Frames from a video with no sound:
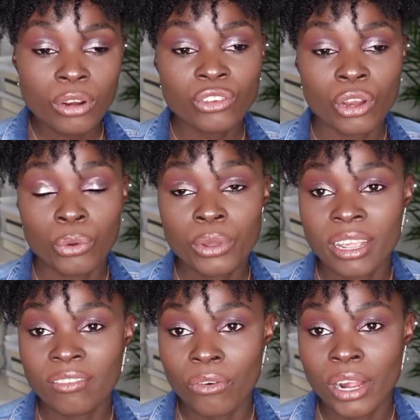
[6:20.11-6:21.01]
you're
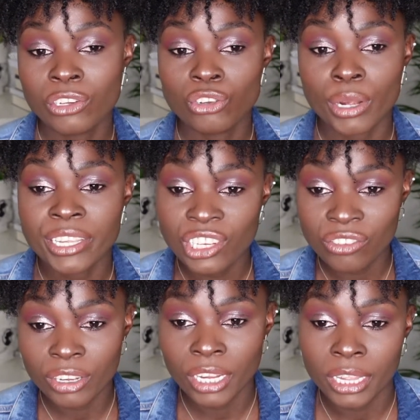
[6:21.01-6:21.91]
looking forward to
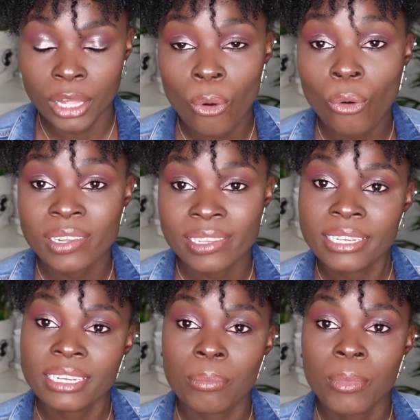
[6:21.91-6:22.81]
achieving in the whole
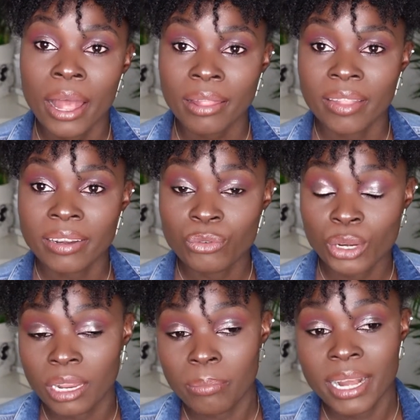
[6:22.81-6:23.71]
setup that
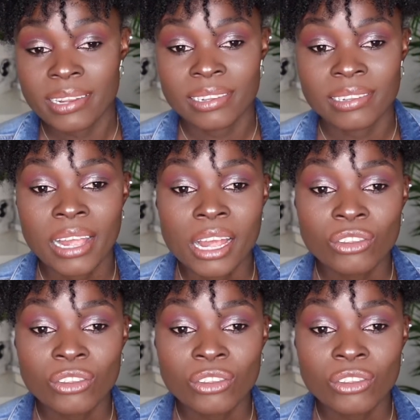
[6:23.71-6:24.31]
really matters.